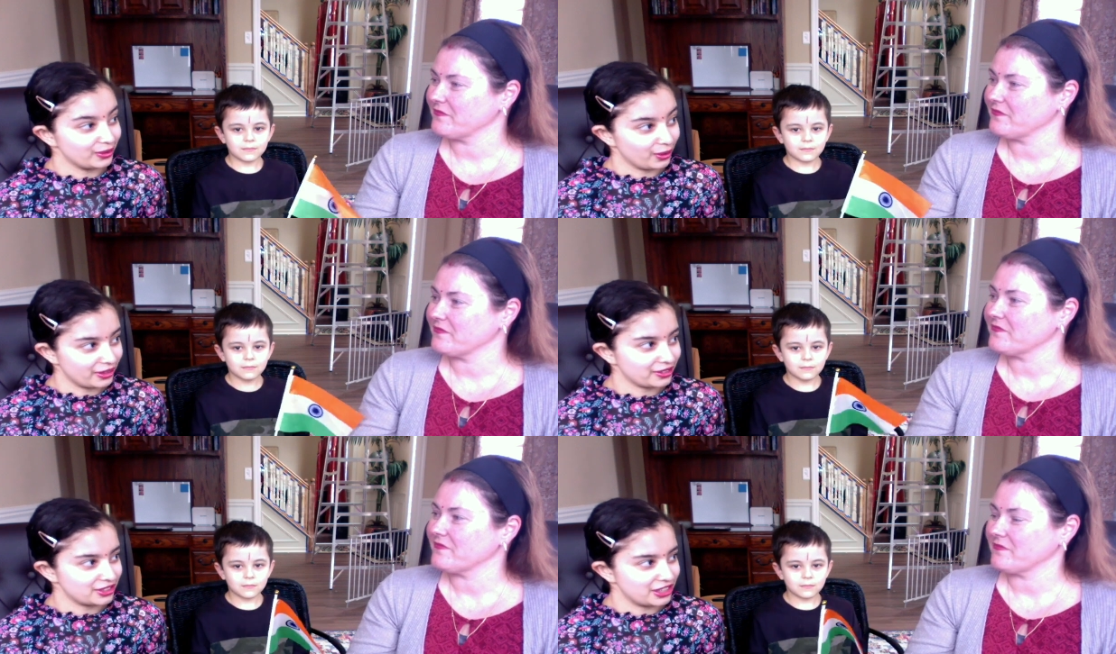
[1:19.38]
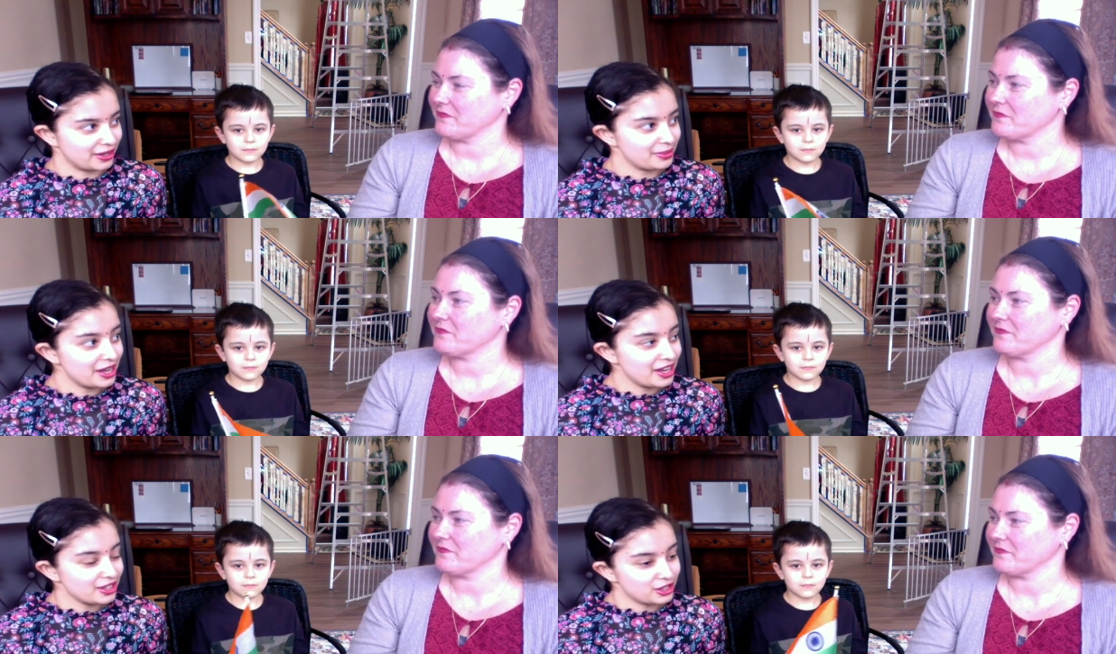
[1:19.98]
Speaker 1: loyalship
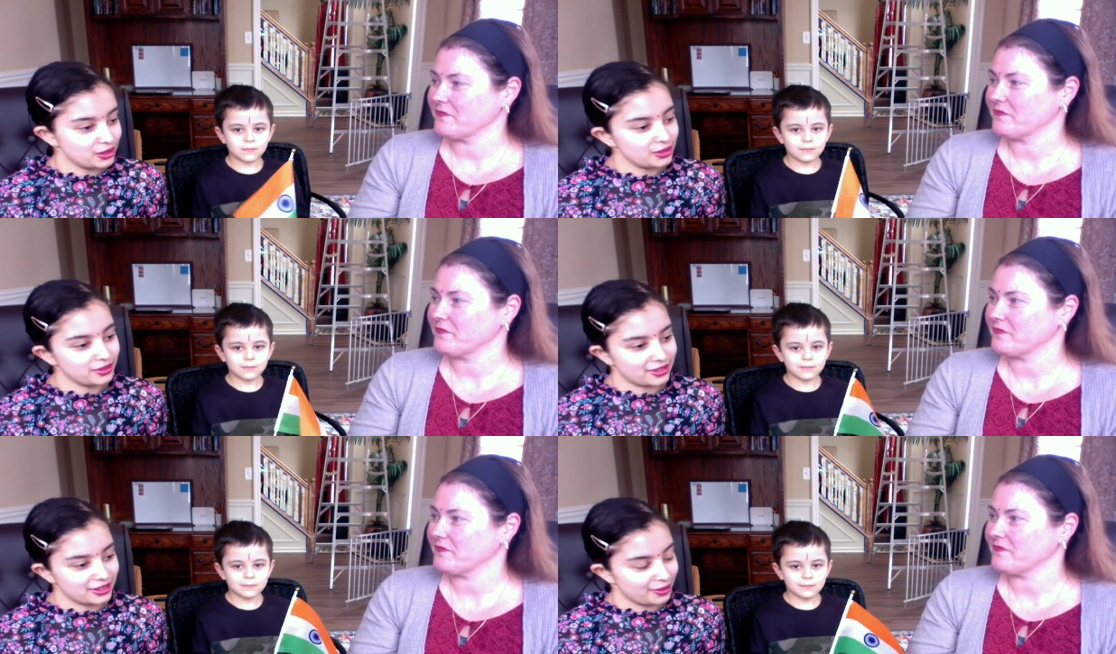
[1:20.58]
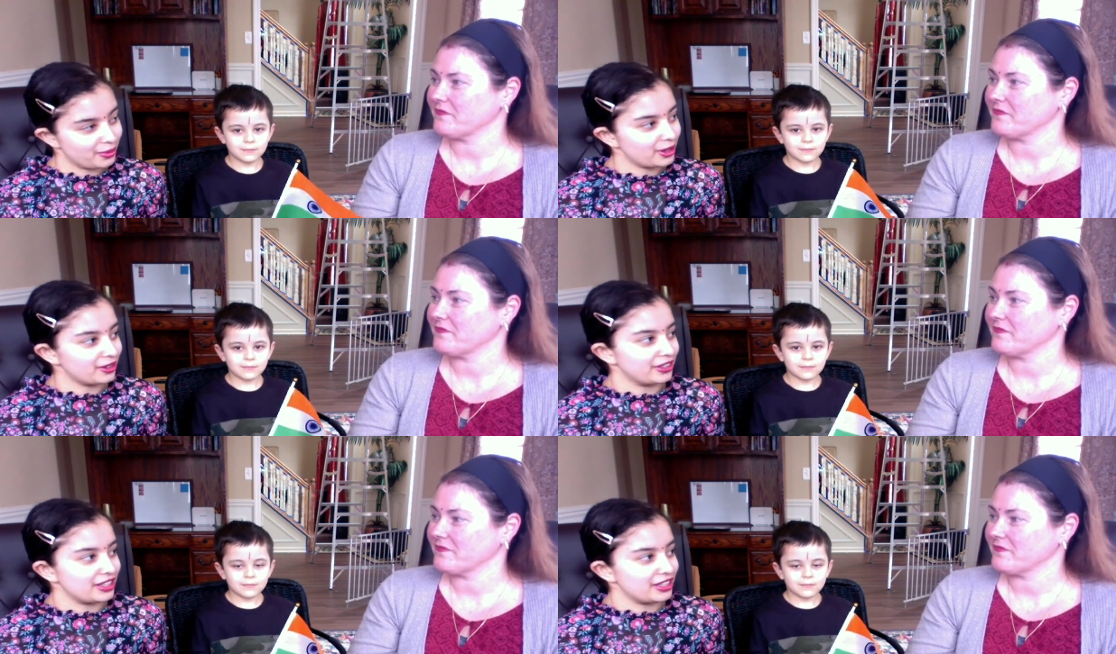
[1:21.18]
to the world.